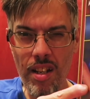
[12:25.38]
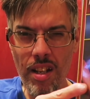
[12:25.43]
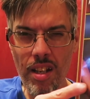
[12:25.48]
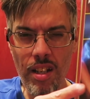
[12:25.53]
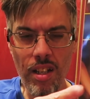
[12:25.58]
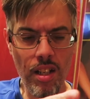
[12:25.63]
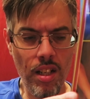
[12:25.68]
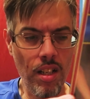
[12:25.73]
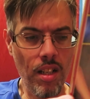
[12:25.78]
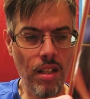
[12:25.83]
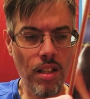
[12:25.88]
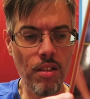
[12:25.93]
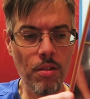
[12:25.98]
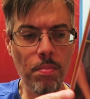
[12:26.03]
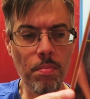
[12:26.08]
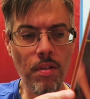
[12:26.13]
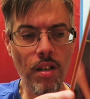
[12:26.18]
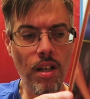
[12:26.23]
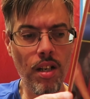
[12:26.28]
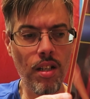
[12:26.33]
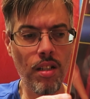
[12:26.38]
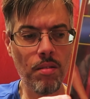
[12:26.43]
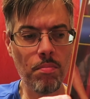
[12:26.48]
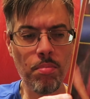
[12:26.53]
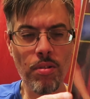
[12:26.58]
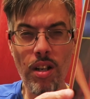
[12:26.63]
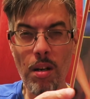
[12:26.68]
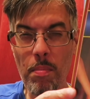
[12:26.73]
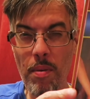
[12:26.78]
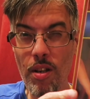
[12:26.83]
in it. Is
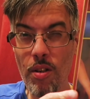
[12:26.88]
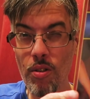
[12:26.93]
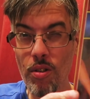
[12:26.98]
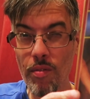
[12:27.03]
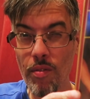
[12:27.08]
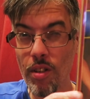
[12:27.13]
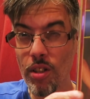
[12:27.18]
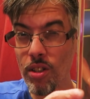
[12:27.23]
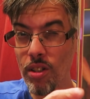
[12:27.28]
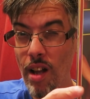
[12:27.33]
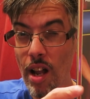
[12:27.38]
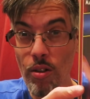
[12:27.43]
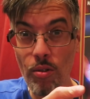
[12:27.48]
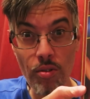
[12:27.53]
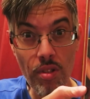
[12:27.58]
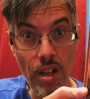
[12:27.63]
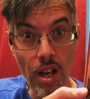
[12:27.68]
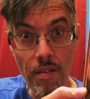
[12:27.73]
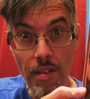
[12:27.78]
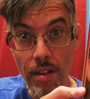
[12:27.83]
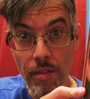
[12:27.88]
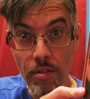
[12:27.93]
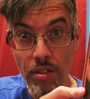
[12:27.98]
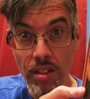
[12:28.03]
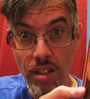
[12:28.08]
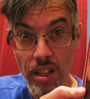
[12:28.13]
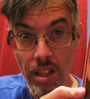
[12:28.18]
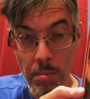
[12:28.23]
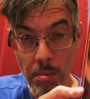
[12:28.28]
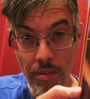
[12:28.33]
put out by Universal. And I don't think I've ever
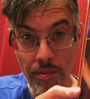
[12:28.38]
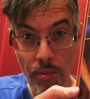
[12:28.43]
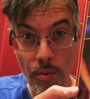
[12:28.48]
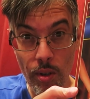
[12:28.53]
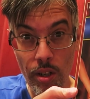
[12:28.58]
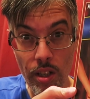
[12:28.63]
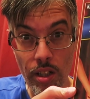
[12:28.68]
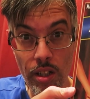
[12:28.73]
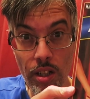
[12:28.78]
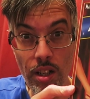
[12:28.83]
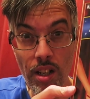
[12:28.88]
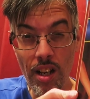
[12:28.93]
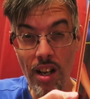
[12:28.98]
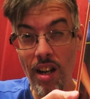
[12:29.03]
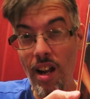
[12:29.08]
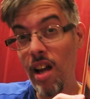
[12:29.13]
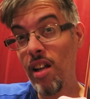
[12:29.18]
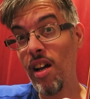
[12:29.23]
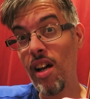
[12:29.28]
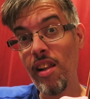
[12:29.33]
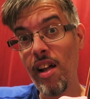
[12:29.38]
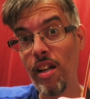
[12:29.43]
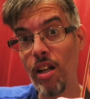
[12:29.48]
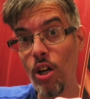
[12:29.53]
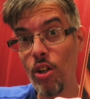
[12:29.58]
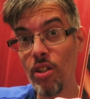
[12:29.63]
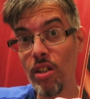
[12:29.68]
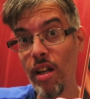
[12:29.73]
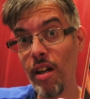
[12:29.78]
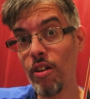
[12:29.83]
seen it before, and I like
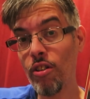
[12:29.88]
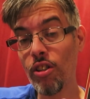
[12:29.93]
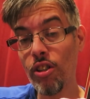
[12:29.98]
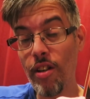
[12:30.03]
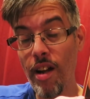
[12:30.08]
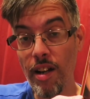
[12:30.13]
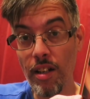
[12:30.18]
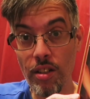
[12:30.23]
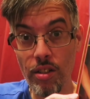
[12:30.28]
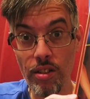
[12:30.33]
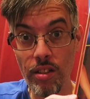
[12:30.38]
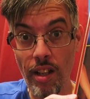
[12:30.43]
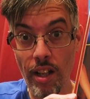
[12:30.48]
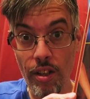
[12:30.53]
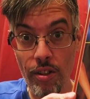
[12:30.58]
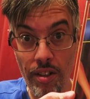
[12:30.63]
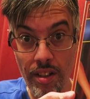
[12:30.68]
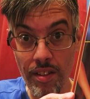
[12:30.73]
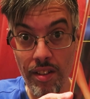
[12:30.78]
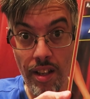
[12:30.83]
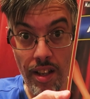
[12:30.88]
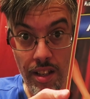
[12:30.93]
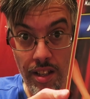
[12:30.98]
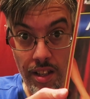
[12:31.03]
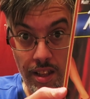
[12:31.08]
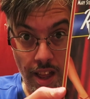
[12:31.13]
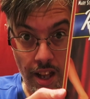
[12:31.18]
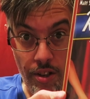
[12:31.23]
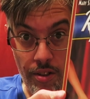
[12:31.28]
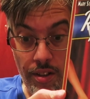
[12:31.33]
all the character actors that are in
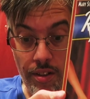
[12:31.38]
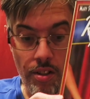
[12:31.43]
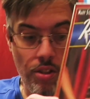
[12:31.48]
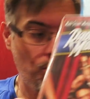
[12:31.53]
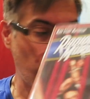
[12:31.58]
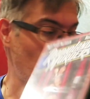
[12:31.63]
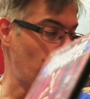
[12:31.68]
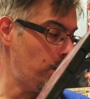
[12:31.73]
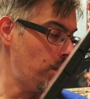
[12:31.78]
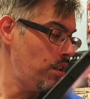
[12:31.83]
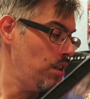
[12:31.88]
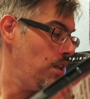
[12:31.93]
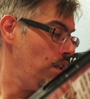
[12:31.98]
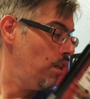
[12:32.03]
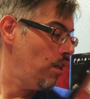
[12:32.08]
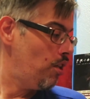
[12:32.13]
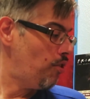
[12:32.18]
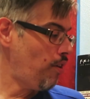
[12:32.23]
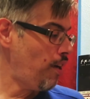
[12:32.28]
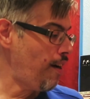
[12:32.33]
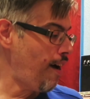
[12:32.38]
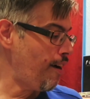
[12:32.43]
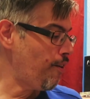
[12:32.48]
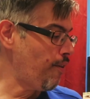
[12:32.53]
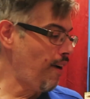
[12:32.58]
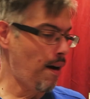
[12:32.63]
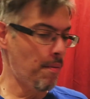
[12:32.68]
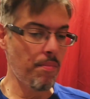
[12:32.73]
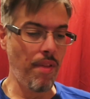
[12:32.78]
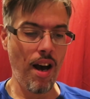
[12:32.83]
this one. So I
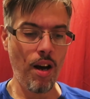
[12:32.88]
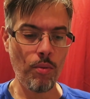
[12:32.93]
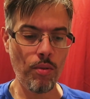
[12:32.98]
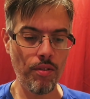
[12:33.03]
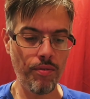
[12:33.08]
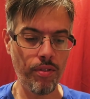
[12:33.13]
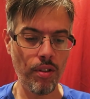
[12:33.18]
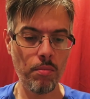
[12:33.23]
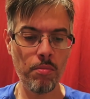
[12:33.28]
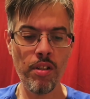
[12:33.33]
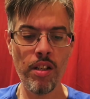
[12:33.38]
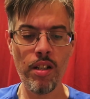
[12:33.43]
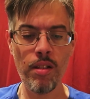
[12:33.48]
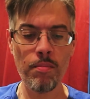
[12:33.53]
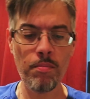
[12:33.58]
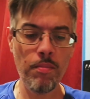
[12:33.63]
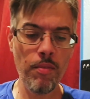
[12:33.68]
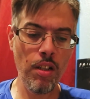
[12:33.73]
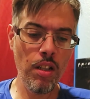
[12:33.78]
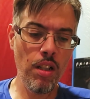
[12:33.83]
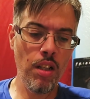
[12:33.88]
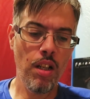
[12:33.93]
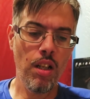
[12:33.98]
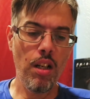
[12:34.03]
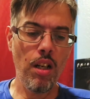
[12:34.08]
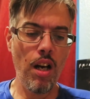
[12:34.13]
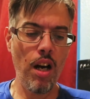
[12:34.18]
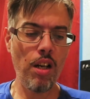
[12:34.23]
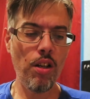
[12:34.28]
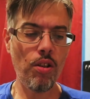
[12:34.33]
grabbed that one from him.
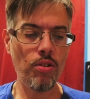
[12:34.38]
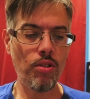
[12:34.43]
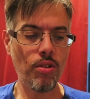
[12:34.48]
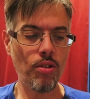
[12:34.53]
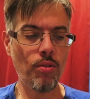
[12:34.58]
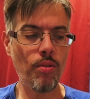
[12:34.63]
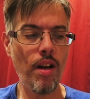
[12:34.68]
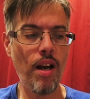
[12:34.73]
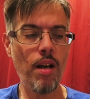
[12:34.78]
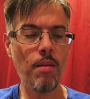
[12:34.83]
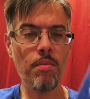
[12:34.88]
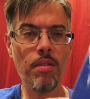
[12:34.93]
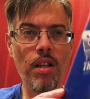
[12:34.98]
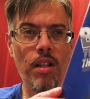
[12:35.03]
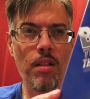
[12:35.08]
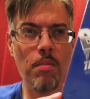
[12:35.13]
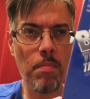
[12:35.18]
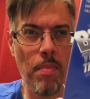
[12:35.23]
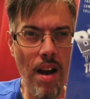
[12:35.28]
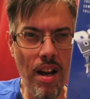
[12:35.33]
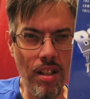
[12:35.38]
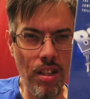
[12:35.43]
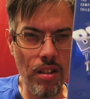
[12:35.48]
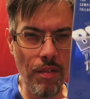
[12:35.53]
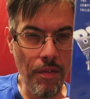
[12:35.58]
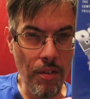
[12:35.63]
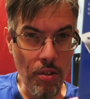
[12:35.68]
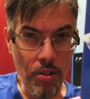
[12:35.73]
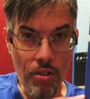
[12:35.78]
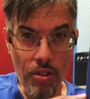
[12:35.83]
I also grabbed Back to the
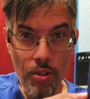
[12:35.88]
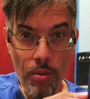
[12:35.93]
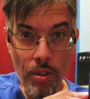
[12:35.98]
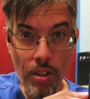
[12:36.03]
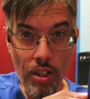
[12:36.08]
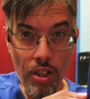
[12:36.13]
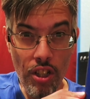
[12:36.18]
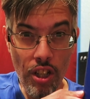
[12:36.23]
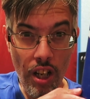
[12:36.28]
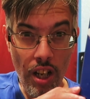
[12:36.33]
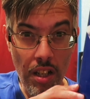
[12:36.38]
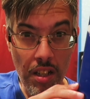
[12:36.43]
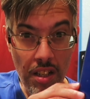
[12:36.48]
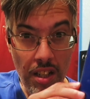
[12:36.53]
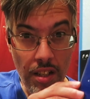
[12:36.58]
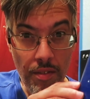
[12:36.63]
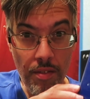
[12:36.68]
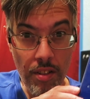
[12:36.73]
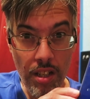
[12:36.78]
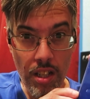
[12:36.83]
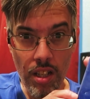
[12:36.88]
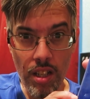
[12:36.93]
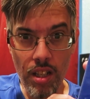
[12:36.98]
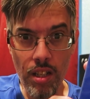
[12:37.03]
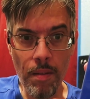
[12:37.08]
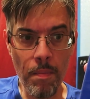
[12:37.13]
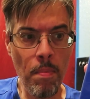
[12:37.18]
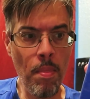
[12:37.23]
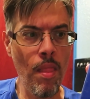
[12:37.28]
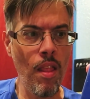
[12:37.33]
Future trilogy on
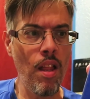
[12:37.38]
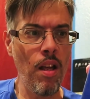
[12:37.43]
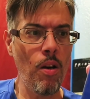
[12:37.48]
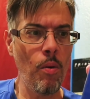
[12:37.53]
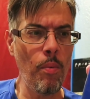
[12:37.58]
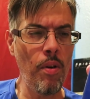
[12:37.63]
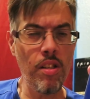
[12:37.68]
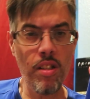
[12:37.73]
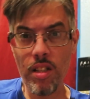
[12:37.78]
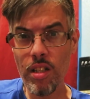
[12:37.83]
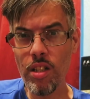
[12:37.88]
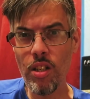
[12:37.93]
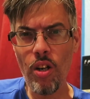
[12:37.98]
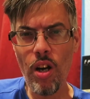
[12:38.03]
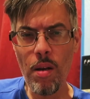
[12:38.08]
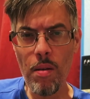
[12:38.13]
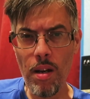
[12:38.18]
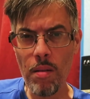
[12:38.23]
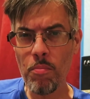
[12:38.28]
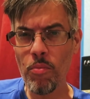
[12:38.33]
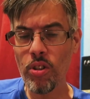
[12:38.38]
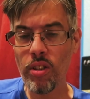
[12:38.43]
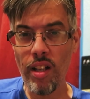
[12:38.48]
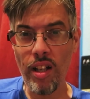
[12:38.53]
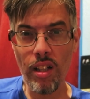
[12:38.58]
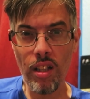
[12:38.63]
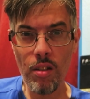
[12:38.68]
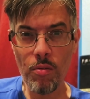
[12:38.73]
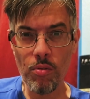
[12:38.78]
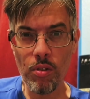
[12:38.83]
DVD, which I most
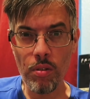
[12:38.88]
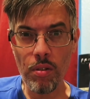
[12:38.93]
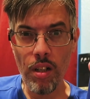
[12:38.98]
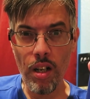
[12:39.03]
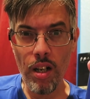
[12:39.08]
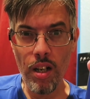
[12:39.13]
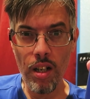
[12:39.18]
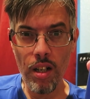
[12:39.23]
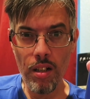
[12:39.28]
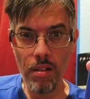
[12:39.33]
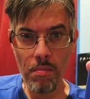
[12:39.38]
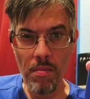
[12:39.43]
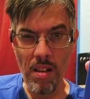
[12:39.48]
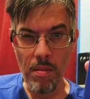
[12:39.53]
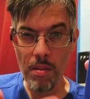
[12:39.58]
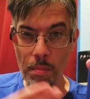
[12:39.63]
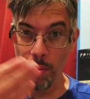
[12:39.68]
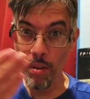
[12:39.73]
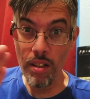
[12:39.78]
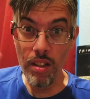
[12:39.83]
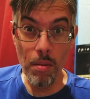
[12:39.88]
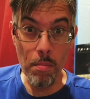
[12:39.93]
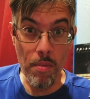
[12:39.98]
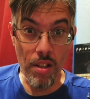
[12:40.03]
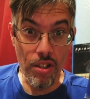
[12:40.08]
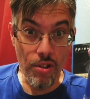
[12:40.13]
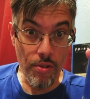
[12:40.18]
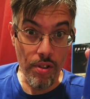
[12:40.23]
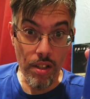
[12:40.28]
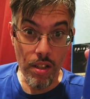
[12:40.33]
likely will maybe put in a
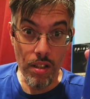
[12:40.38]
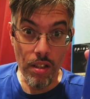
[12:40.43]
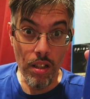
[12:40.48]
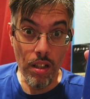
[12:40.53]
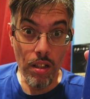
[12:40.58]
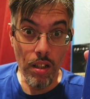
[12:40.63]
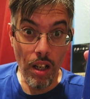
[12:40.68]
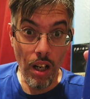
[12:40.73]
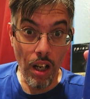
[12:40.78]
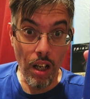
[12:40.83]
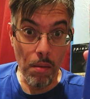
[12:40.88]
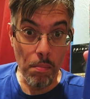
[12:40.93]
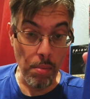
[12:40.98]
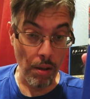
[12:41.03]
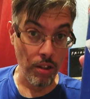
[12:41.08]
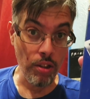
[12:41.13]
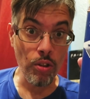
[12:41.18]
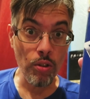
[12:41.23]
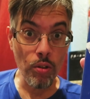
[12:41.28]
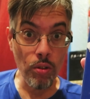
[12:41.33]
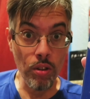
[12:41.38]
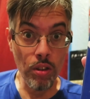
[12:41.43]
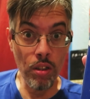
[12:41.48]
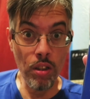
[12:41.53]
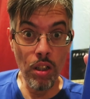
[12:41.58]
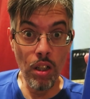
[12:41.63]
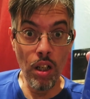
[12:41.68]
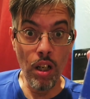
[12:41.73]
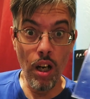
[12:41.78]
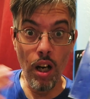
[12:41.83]
mystery bundle.
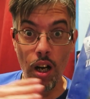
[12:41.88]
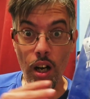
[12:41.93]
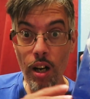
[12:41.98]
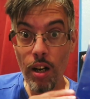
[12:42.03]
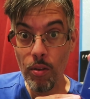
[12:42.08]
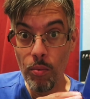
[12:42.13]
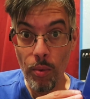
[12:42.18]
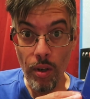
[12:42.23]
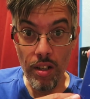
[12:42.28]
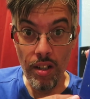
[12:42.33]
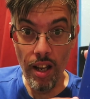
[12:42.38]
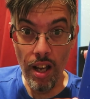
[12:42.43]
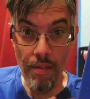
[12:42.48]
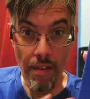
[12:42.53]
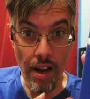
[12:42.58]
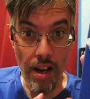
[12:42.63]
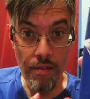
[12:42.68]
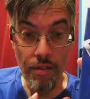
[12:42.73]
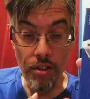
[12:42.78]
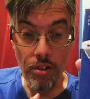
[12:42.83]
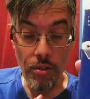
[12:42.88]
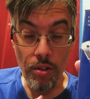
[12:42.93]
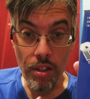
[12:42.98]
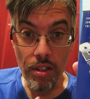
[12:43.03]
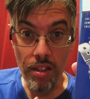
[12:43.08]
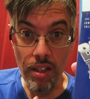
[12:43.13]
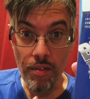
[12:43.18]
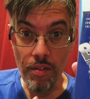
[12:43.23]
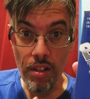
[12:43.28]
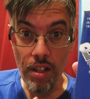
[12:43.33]
One day if I ever do the
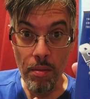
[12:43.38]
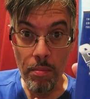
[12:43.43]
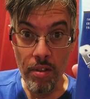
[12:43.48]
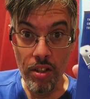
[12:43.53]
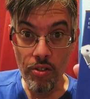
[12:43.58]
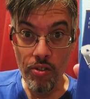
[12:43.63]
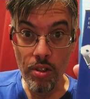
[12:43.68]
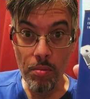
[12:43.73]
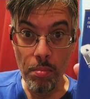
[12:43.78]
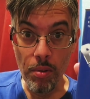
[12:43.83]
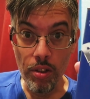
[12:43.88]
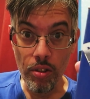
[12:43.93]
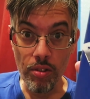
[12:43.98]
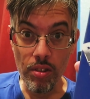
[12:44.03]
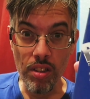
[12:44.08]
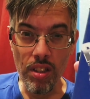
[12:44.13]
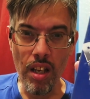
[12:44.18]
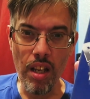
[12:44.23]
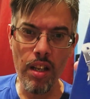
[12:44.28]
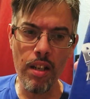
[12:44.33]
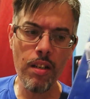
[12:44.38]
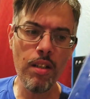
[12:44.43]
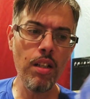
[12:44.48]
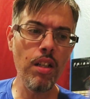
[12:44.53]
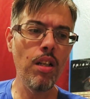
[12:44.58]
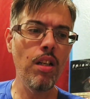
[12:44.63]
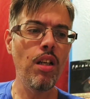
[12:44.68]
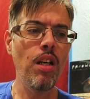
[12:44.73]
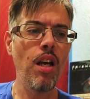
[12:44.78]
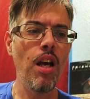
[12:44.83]
DVD mystery bundles again,
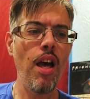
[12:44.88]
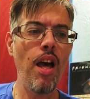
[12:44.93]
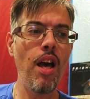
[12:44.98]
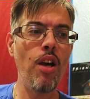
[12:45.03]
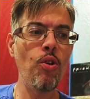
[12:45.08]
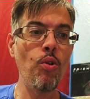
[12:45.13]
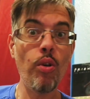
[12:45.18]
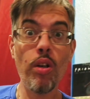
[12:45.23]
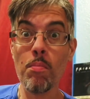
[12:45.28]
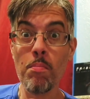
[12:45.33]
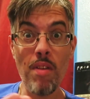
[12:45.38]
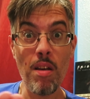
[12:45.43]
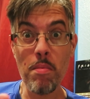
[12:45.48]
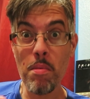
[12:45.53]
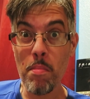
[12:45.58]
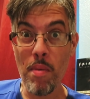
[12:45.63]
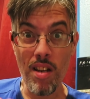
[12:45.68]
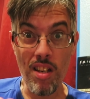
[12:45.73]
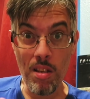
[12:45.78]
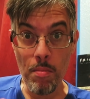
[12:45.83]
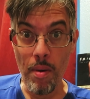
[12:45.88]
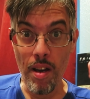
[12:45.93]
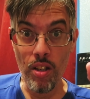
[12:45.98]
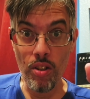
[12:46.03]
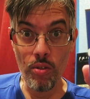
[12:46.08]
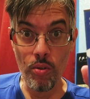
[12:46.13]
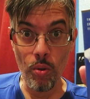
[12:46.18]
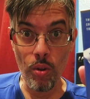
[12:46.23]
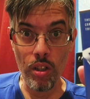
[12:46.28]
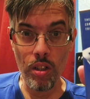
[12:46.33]
and or maybe my eBay
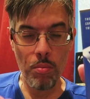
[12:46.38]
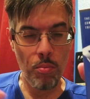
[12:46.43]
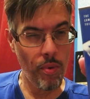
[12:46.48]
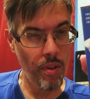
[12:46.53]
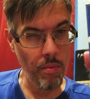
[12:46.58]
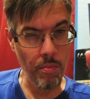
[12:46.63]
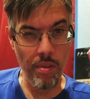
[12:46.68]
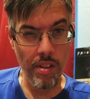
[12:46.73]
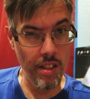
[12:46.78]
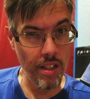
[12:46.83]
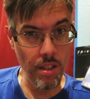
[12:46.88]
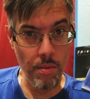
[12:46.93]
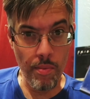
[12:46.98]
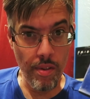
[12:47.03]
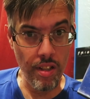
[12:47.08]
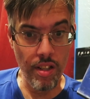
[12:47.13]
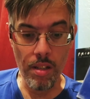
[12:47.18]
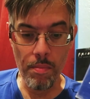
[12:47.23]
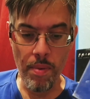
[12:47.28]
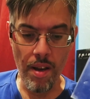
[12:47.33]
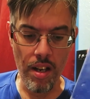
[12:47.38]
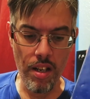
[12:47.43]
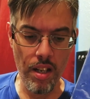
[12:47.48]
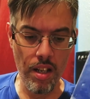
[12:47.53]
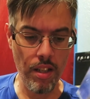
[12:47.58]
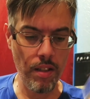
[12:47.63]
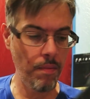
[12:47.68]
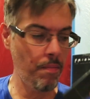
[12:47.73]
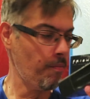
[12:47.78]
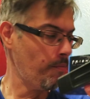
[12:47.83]
store, really
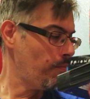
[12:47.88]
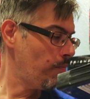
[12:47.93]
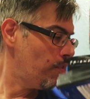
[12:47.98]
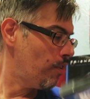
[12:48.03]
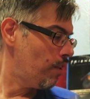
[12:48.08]
depending.